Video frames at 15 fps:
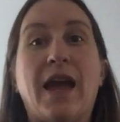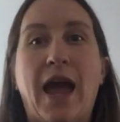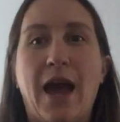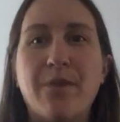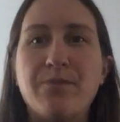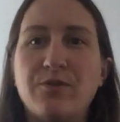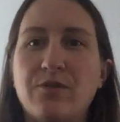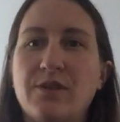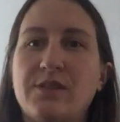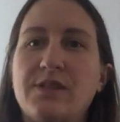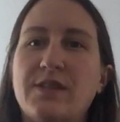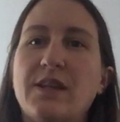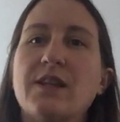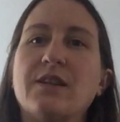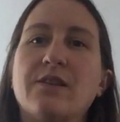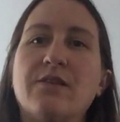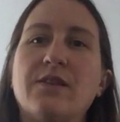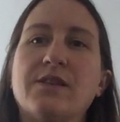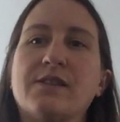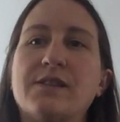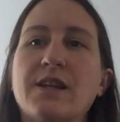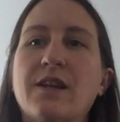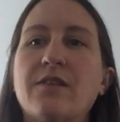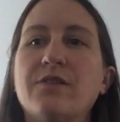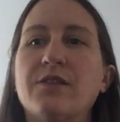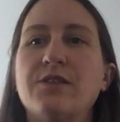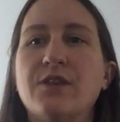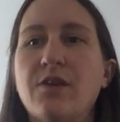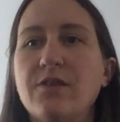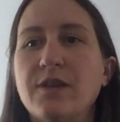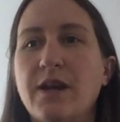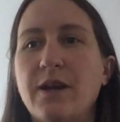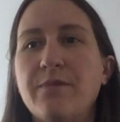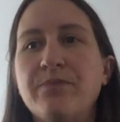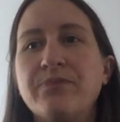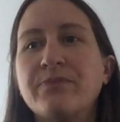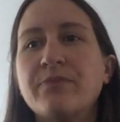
apple instead of the donut,